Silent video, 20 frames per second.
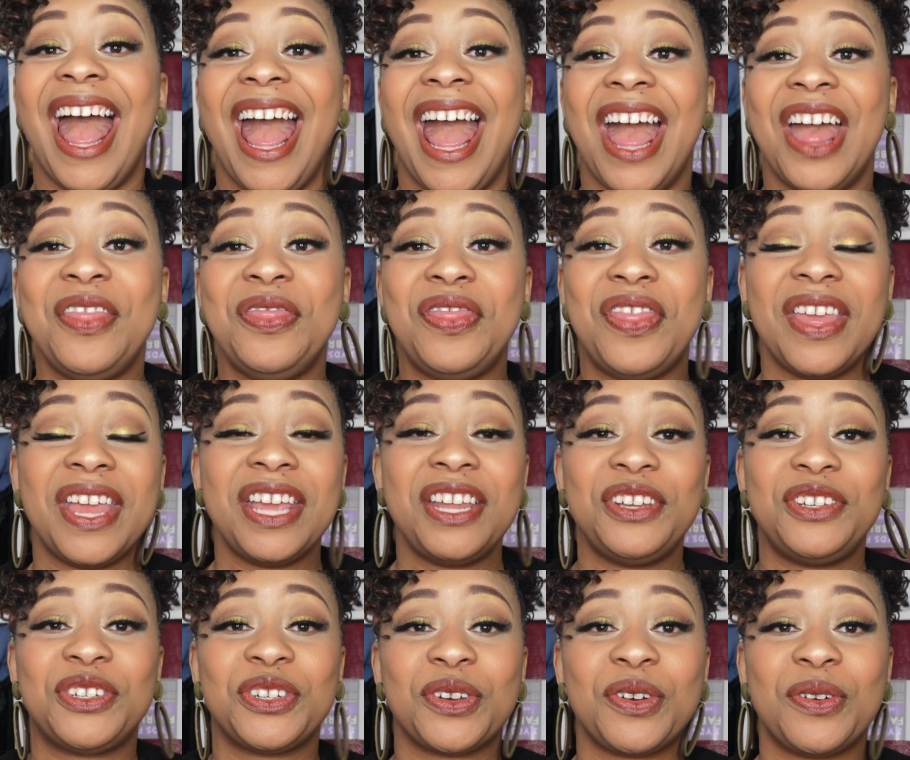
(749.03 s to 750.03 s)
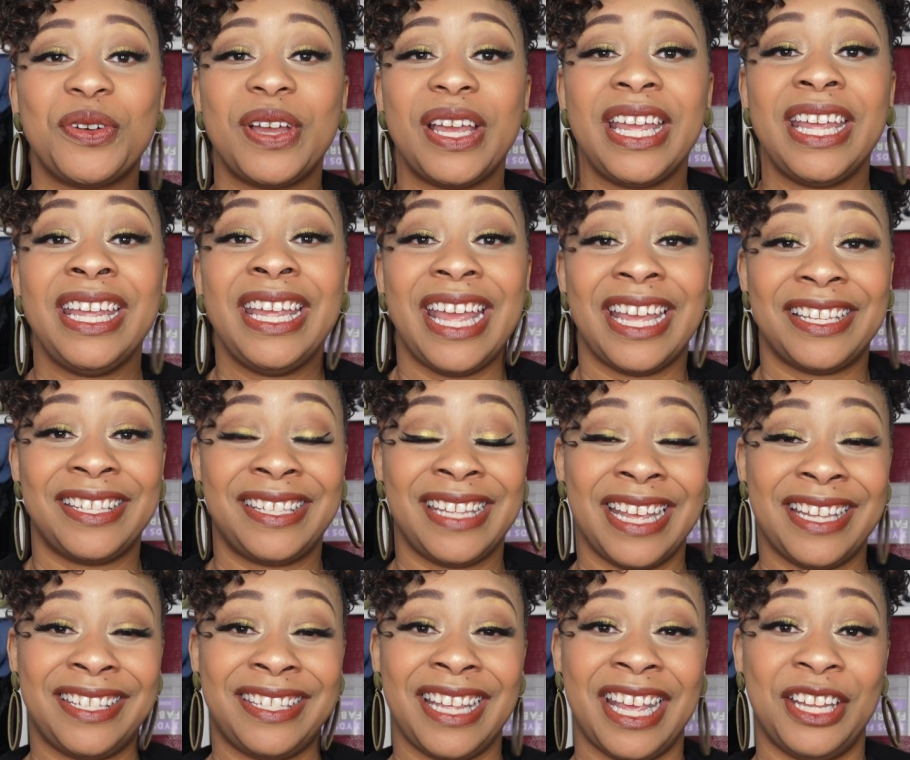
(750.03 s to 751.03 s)
And then Joy
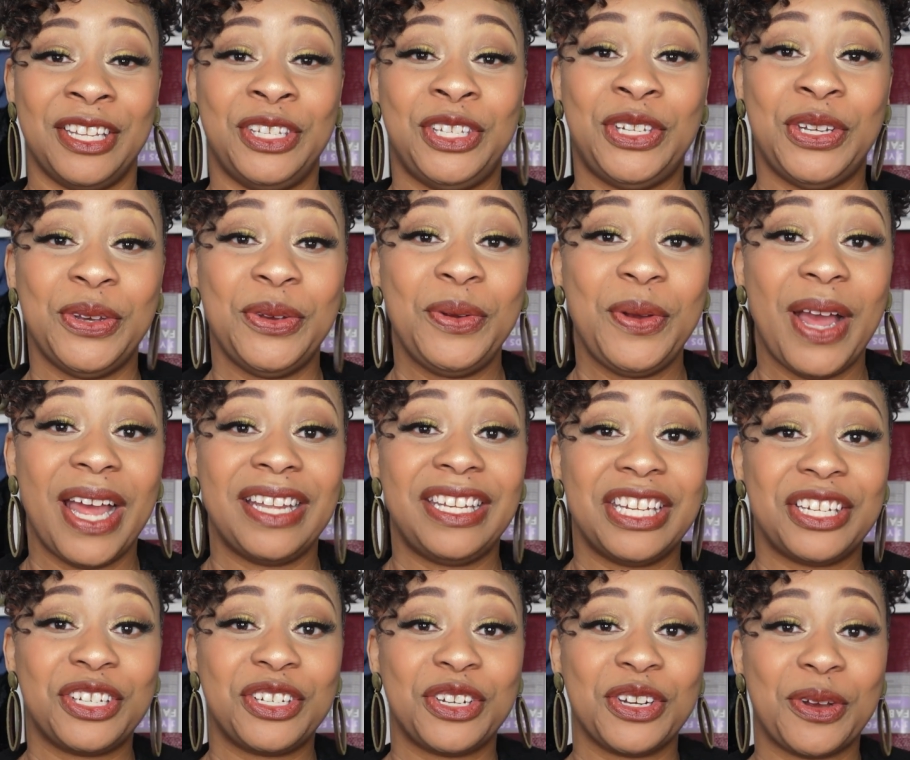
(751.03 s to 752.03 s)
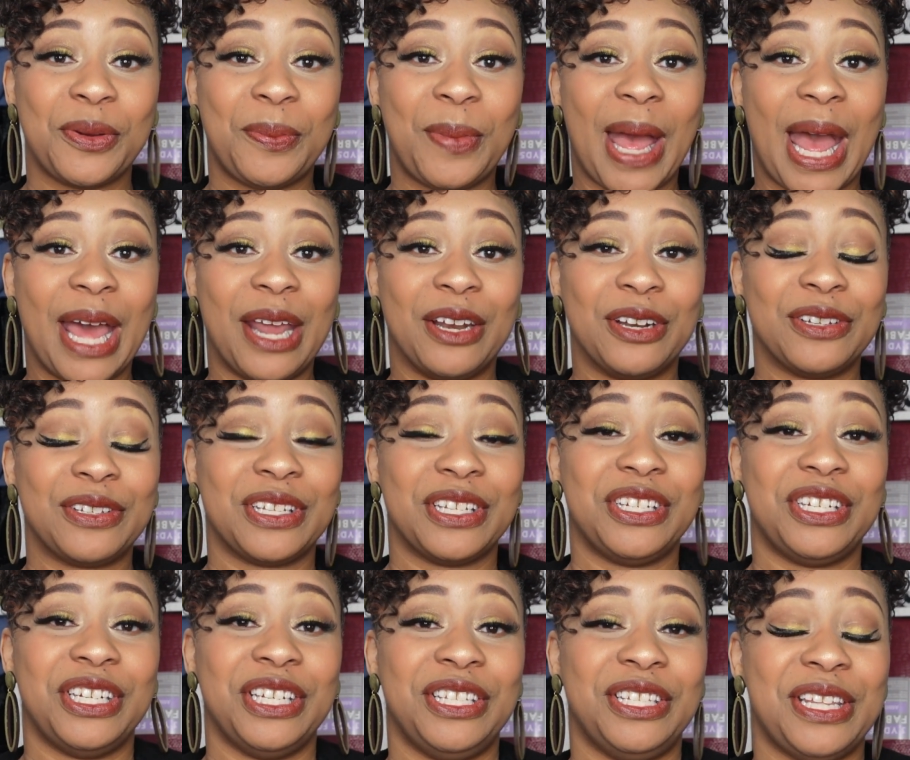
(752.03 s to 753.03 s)
sent 2 additional patterns, and
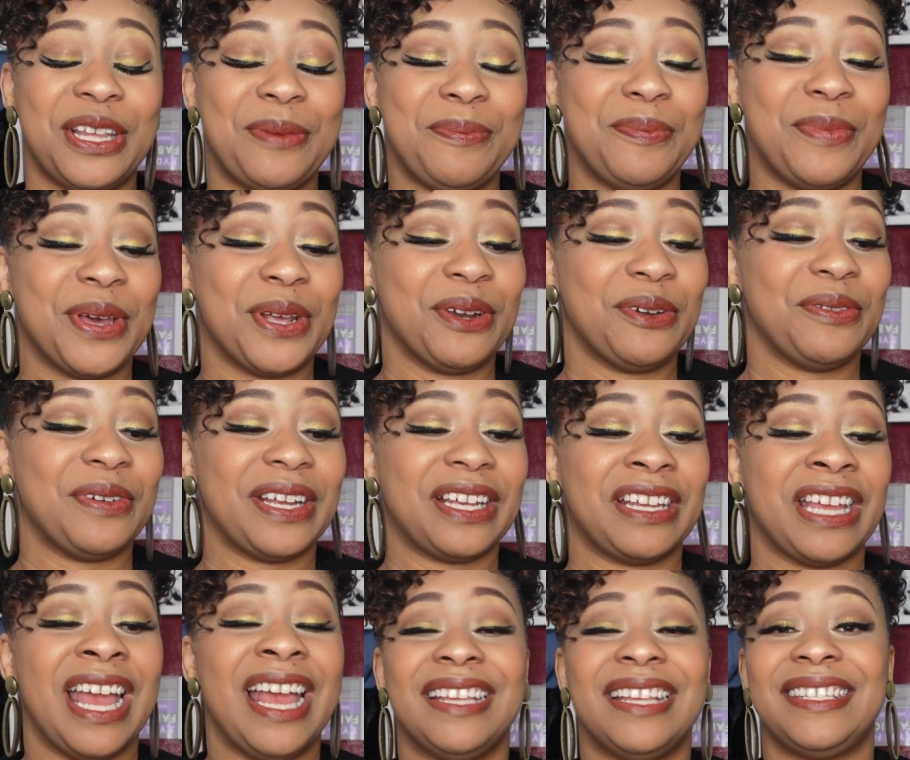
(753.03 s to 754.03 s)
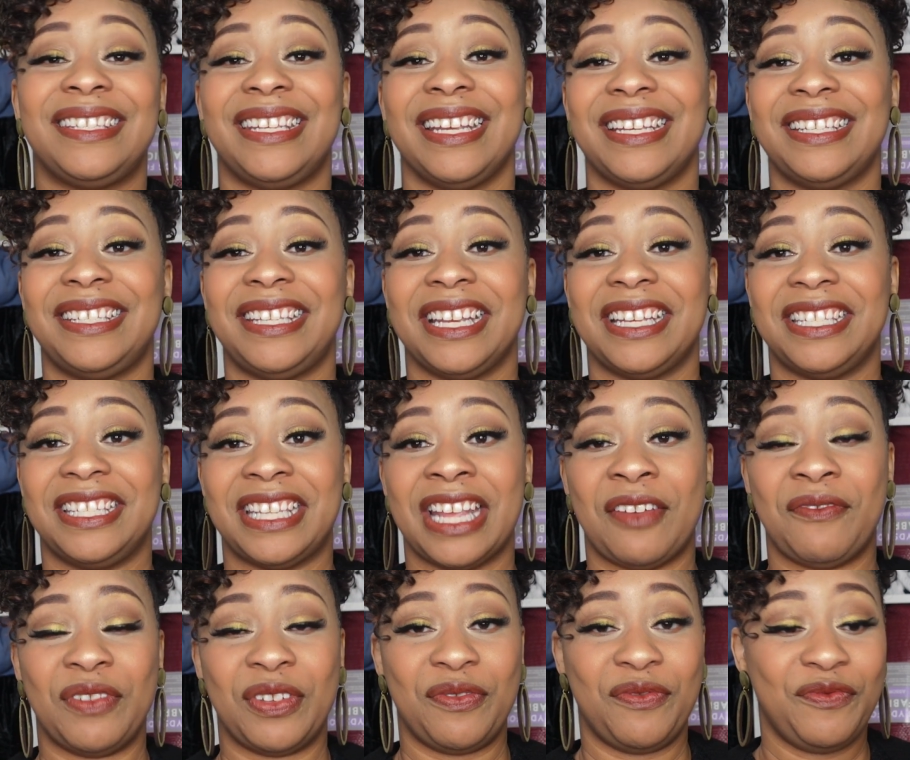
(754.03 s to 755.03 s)
she sent Butterick
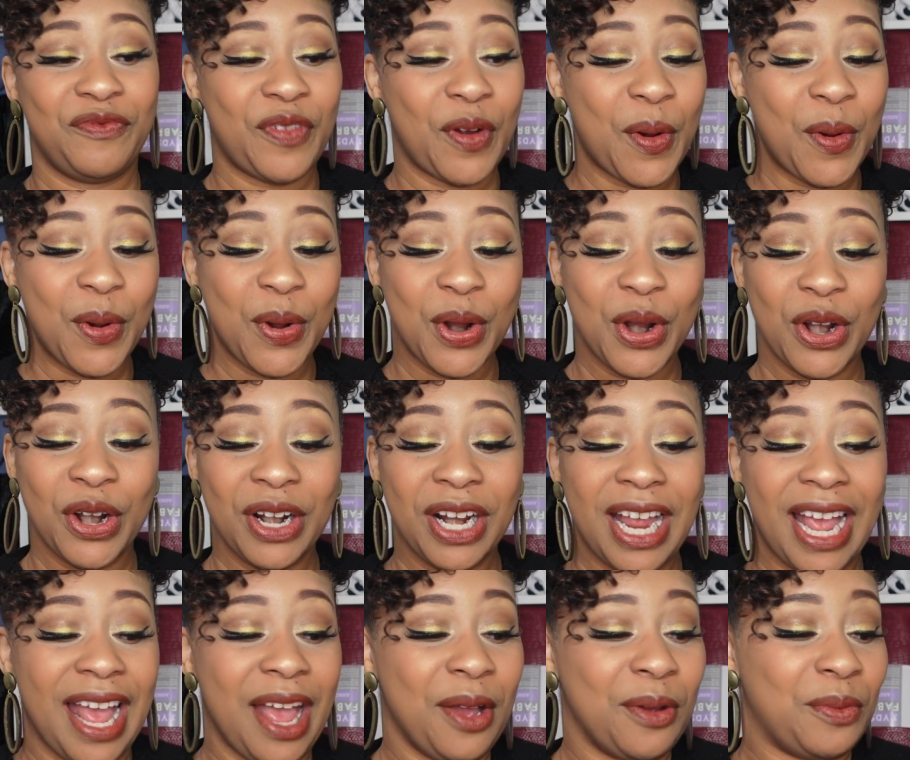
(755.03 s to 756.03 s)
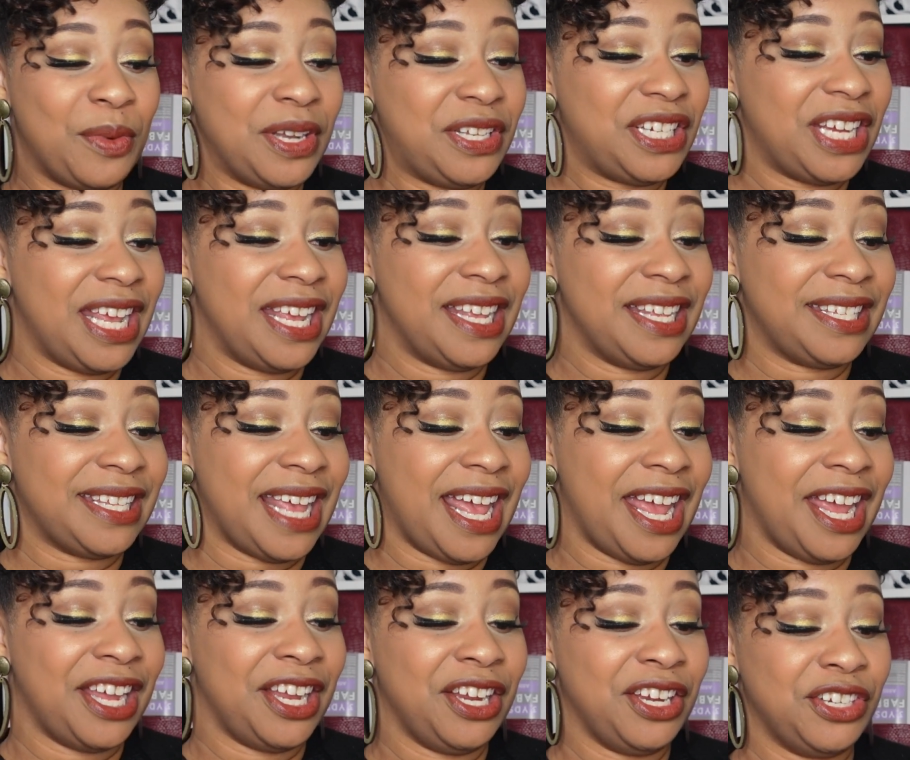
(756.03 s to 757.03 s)
6674, which is
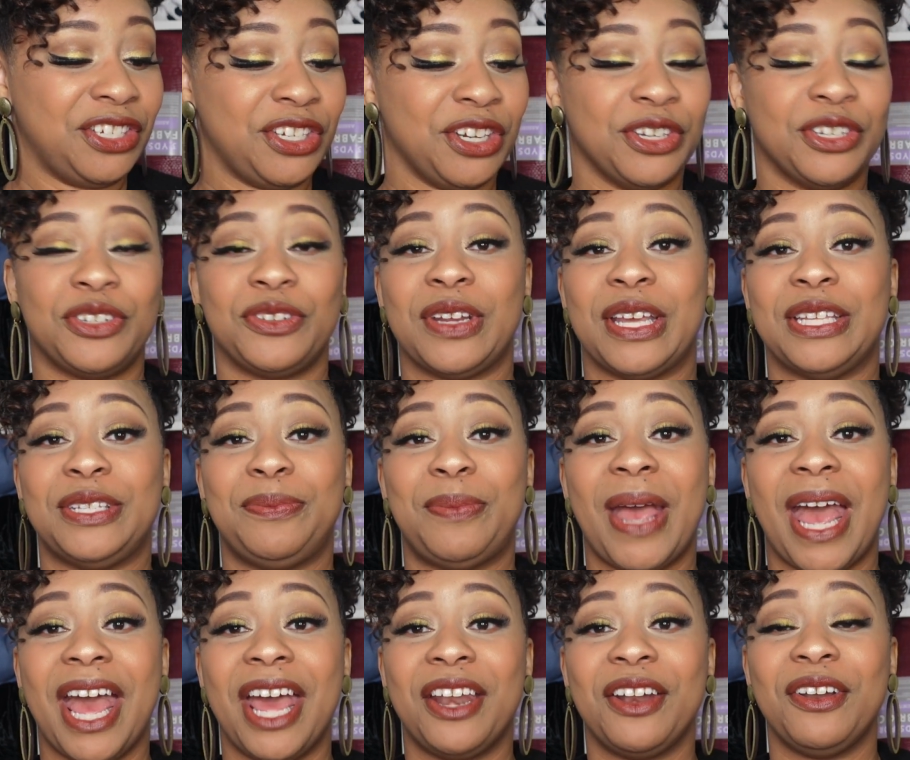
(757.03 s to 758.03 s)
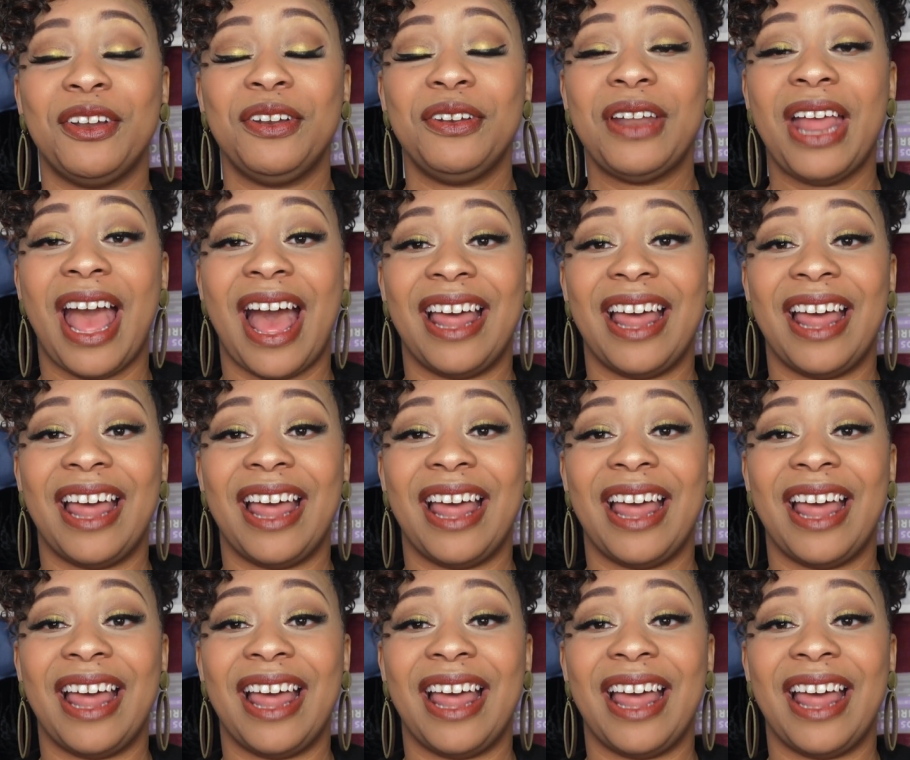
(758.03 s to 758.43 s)
a shirt dress pattern.